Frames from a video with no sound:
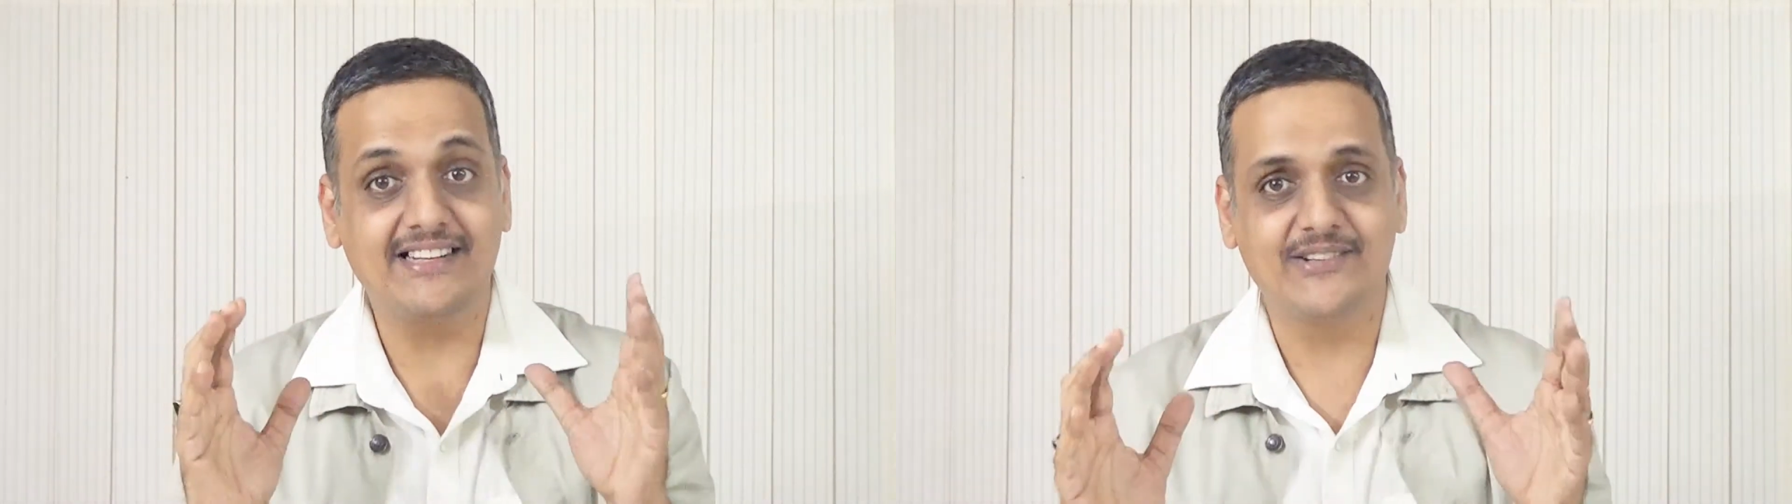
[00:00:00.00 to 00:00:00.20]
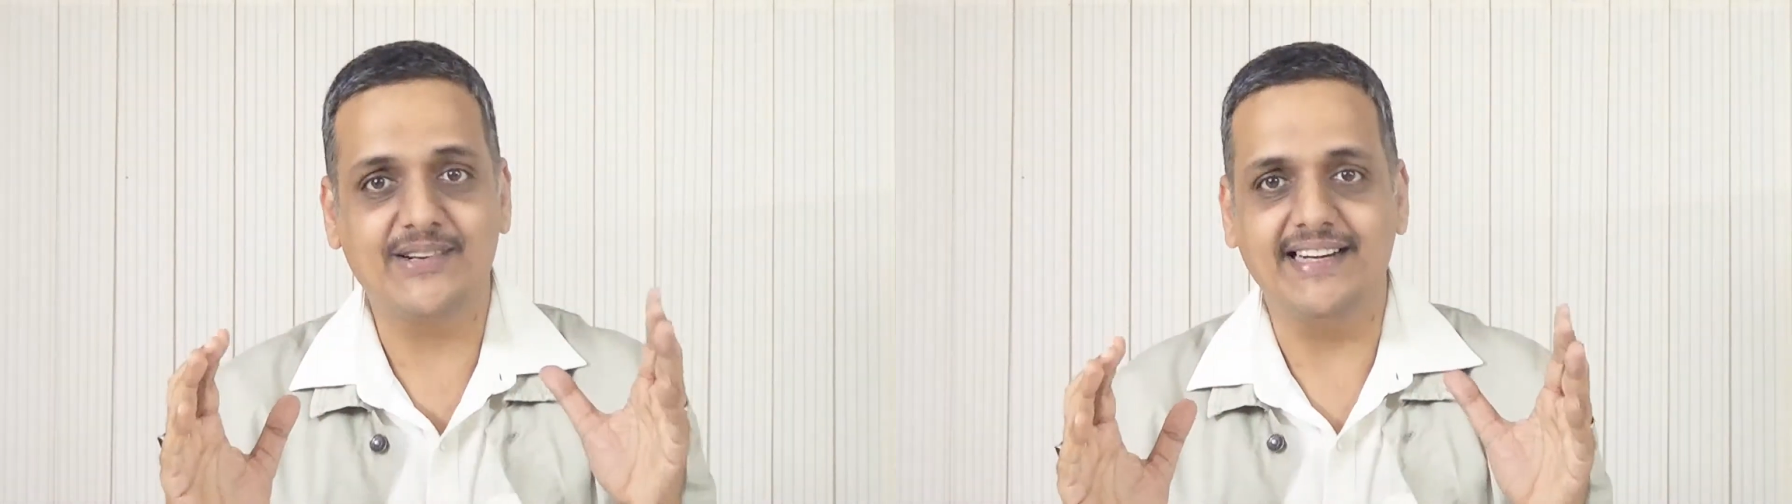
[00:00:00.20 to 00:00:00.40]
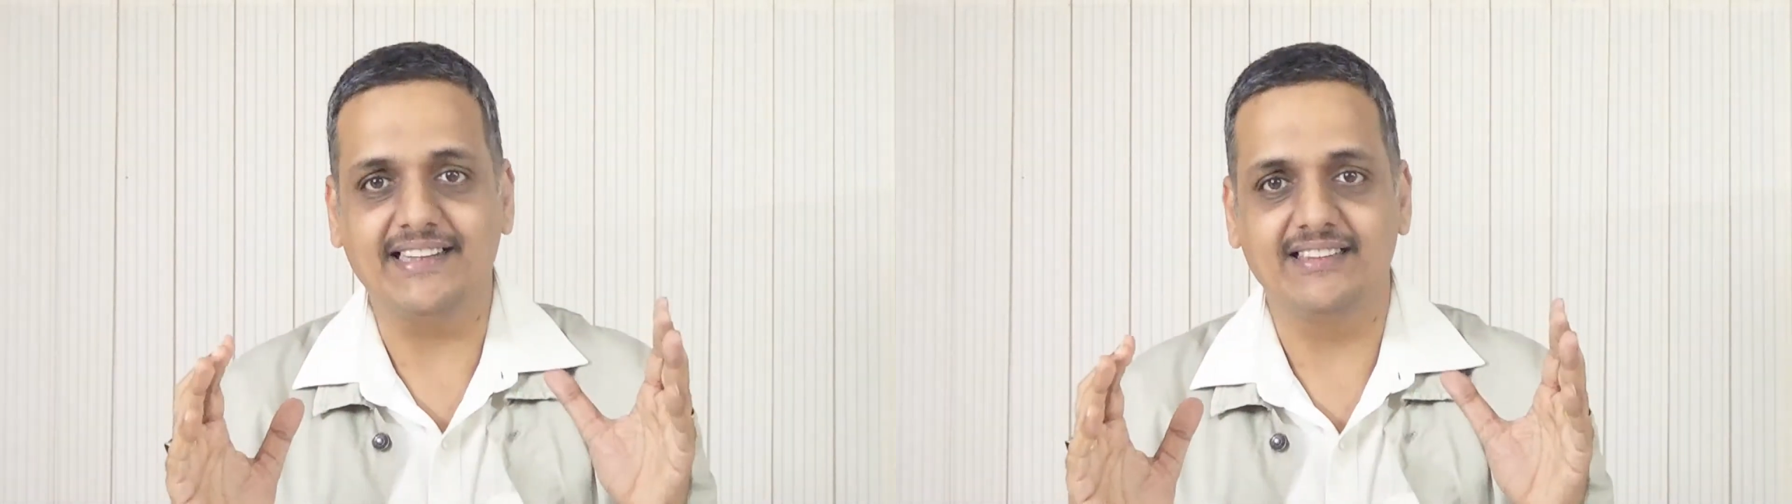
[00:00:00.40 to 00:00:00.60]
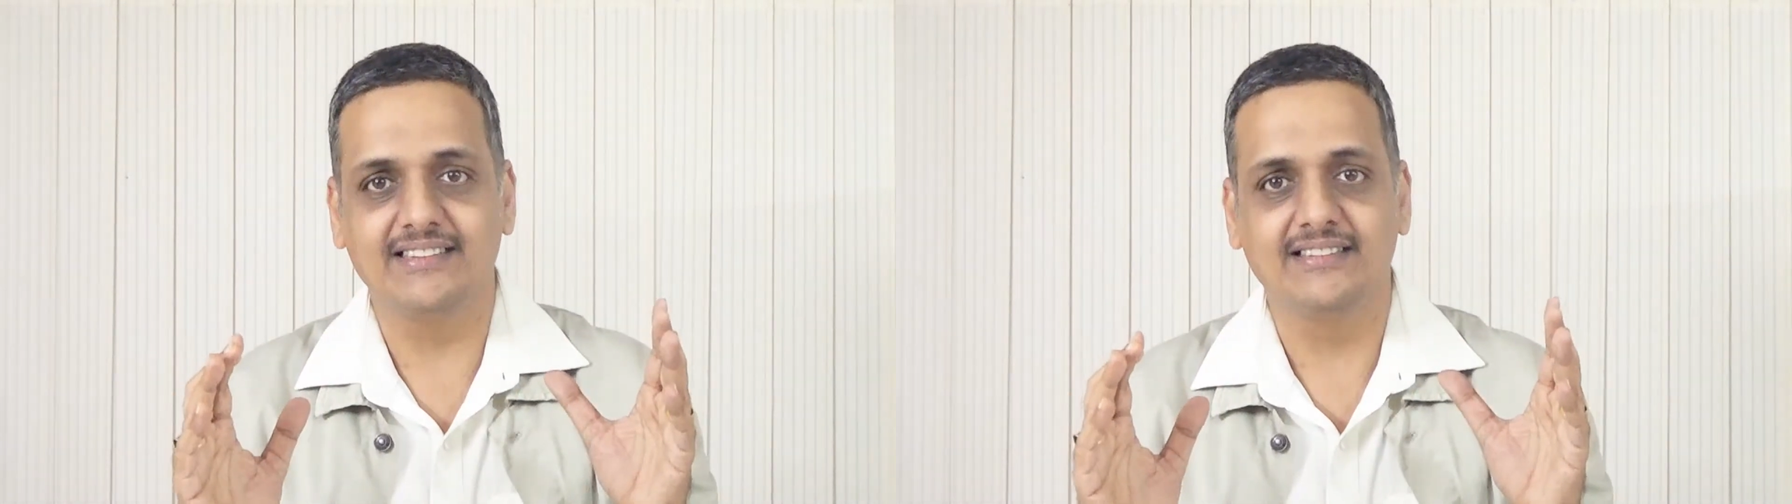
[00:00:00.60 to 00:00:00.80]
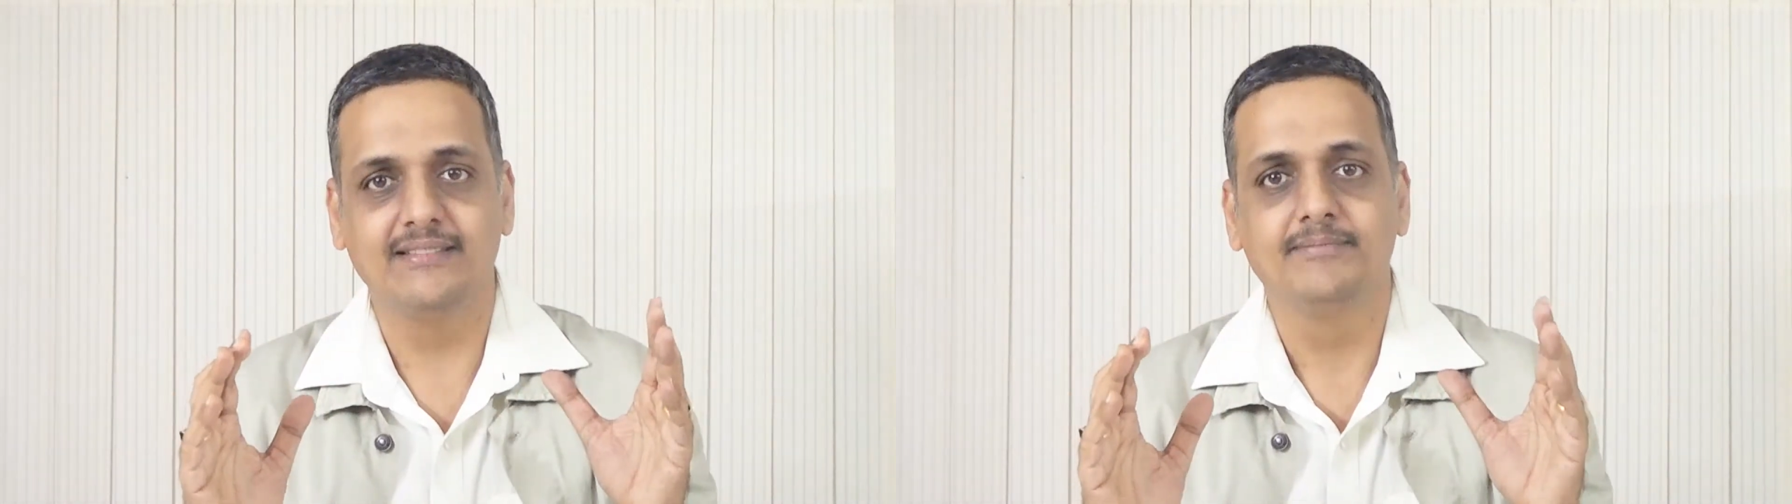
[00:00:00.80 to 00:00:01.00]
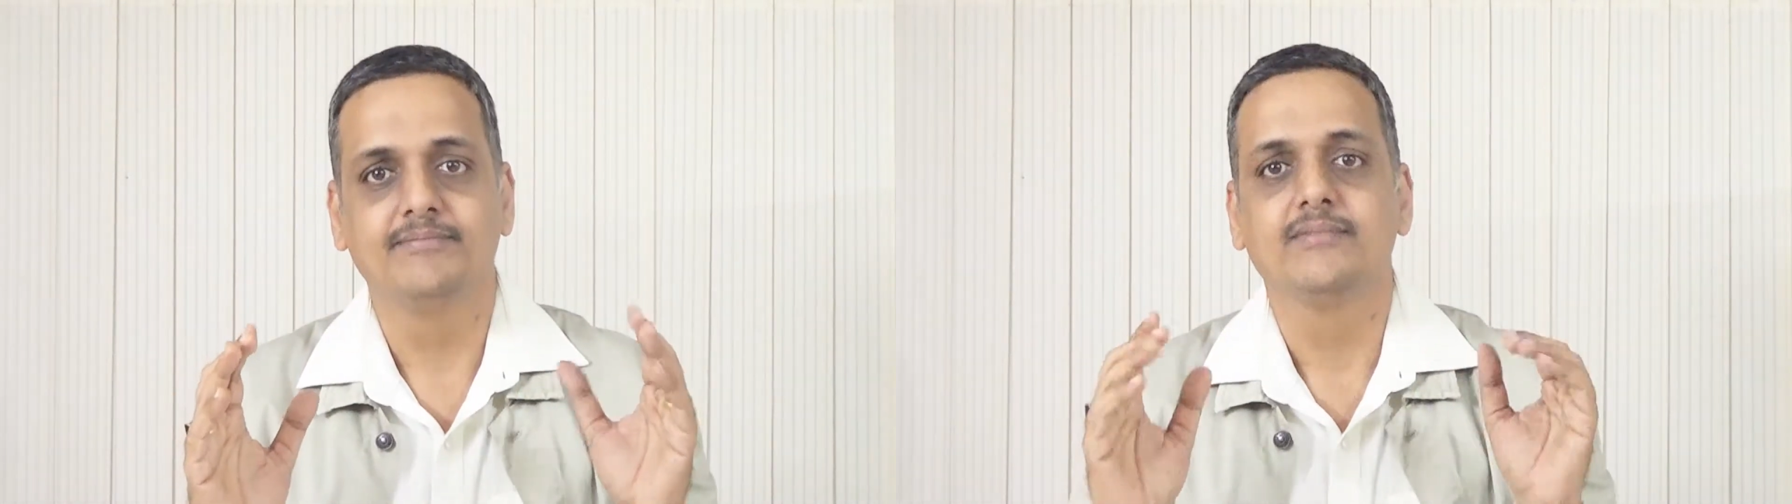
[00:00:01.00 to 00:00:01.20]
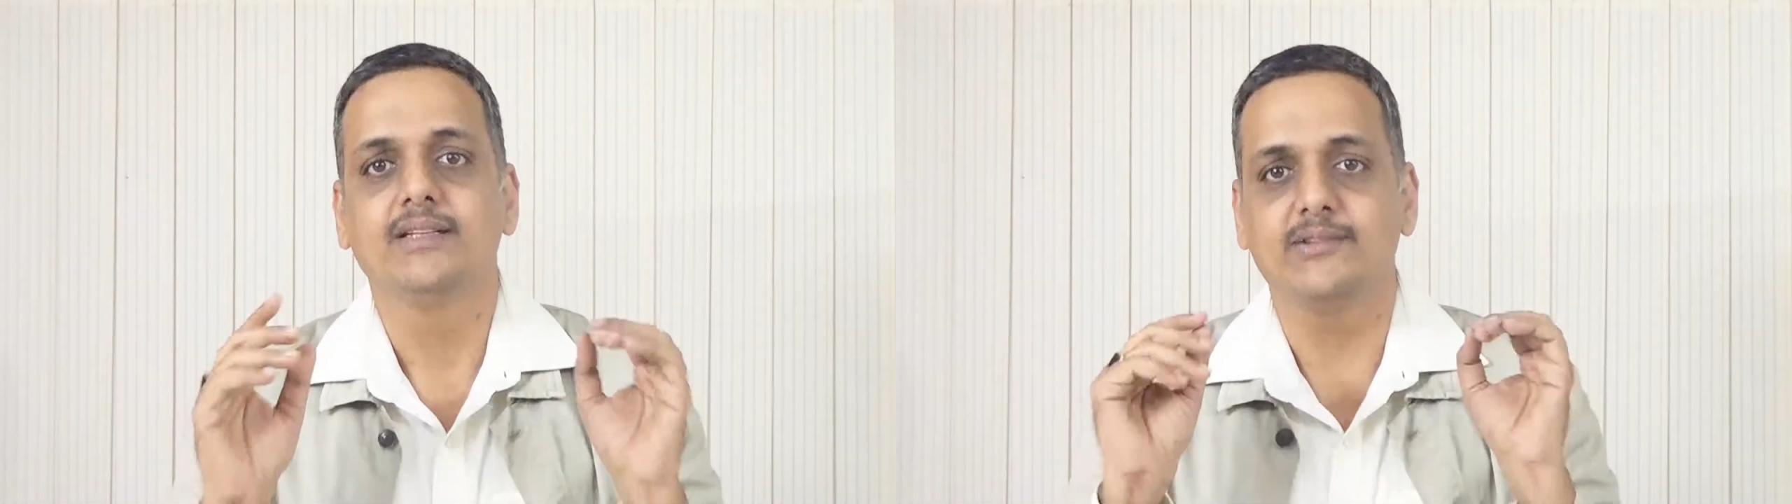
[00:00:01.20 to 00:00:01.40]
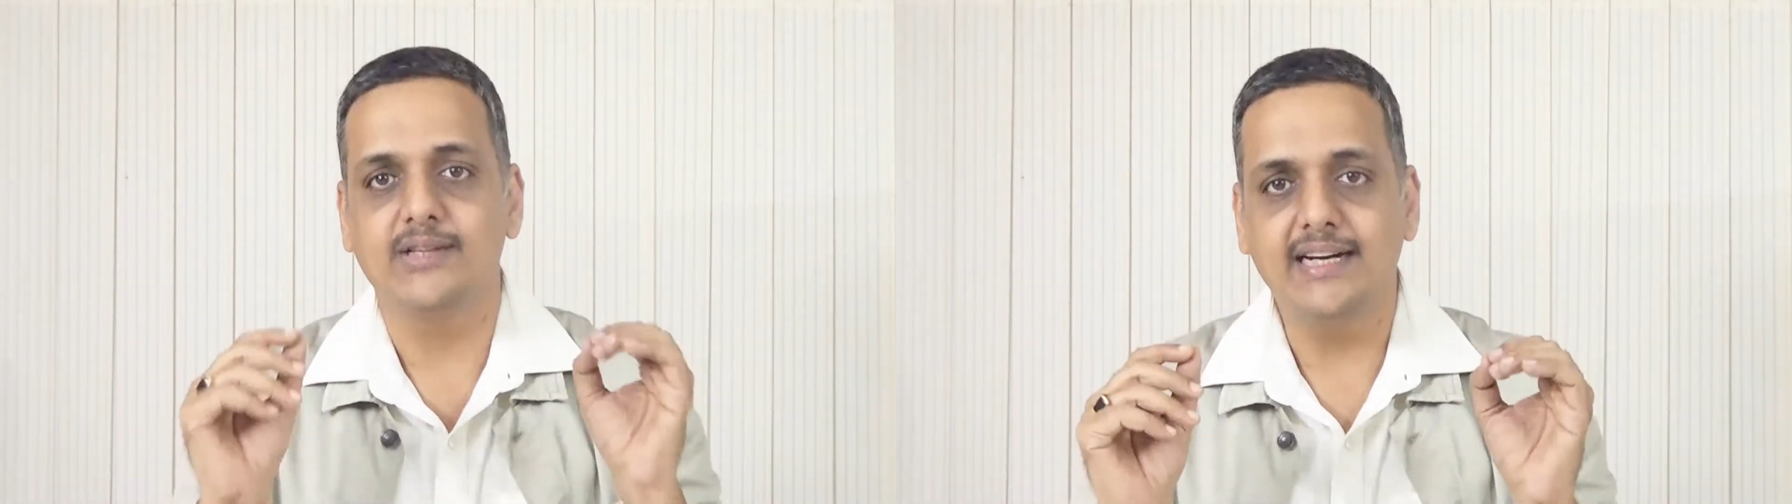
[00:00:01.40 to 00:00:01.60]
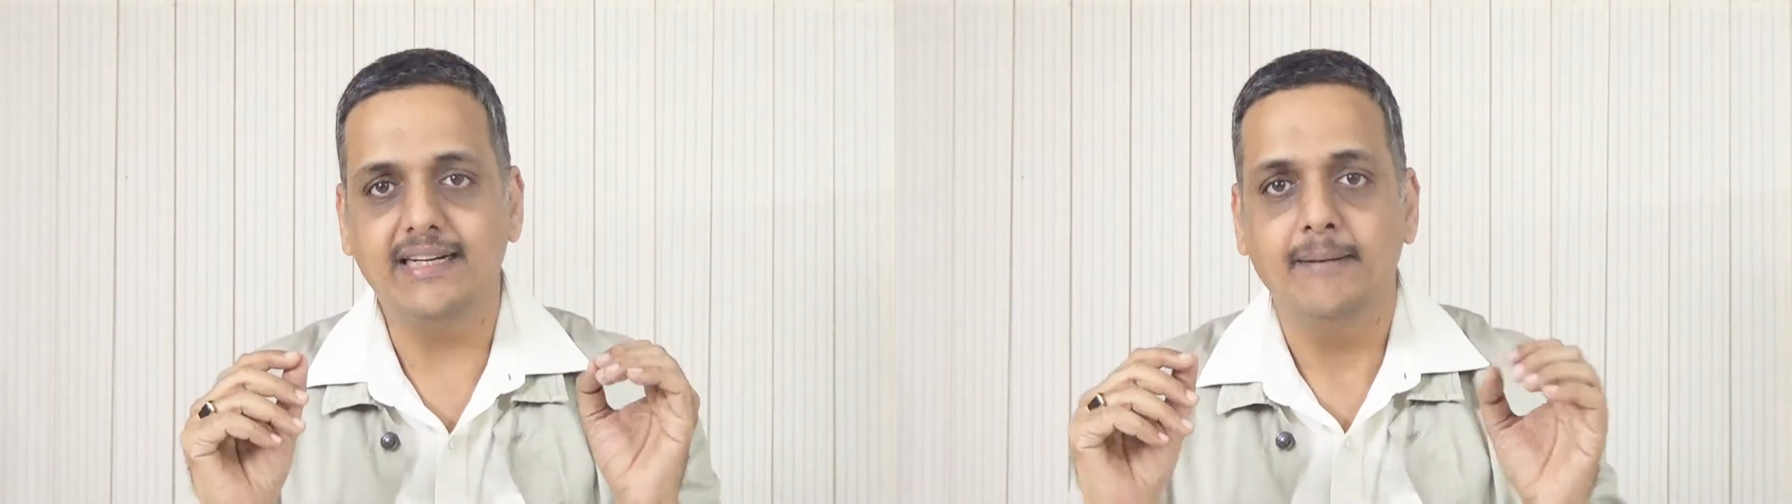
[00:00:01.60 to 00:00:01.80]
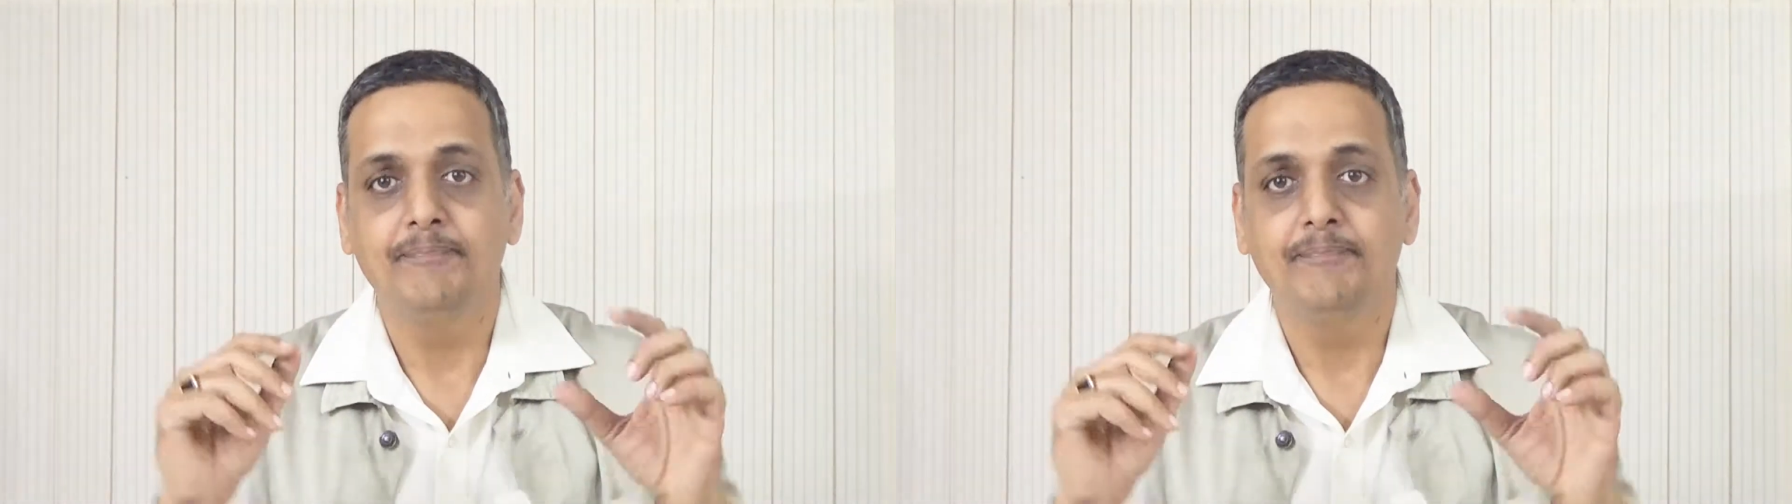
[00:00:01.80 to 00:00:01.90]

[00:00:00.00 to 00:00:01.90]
great? Right?